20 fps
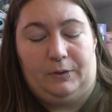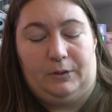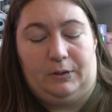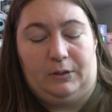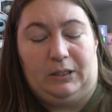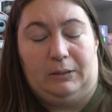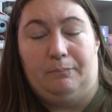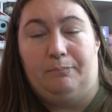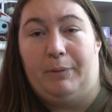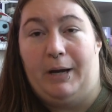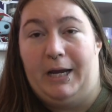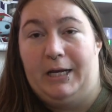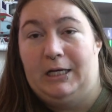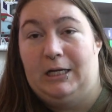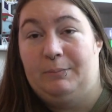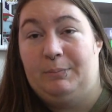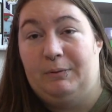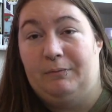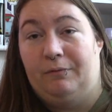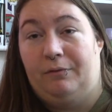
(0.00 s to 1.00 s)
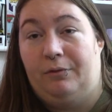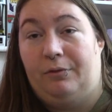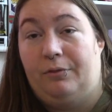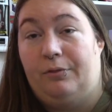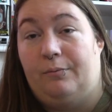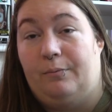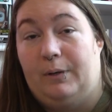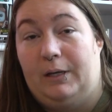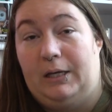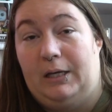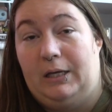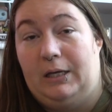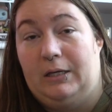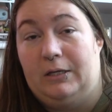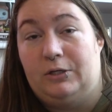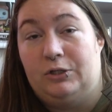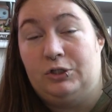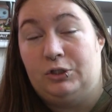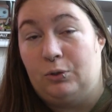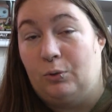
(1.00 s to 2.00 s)
like bind up of
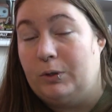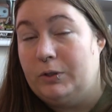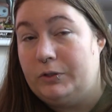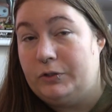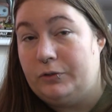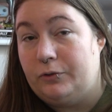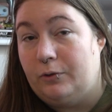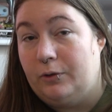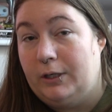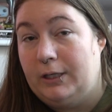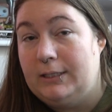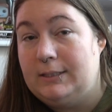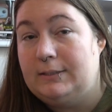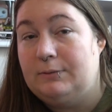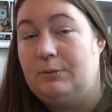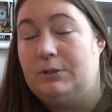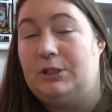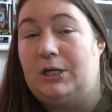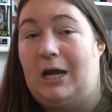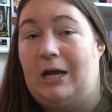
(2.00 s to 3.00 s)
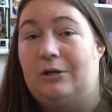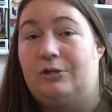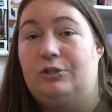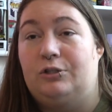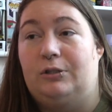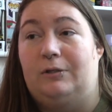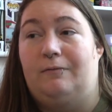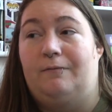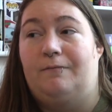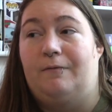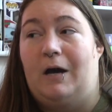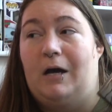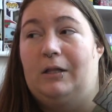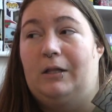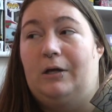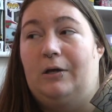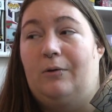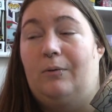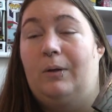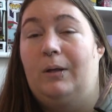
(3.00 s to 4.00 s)
3 short stories which actually
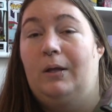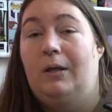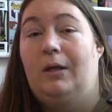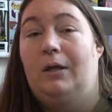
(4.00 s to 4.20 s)
follow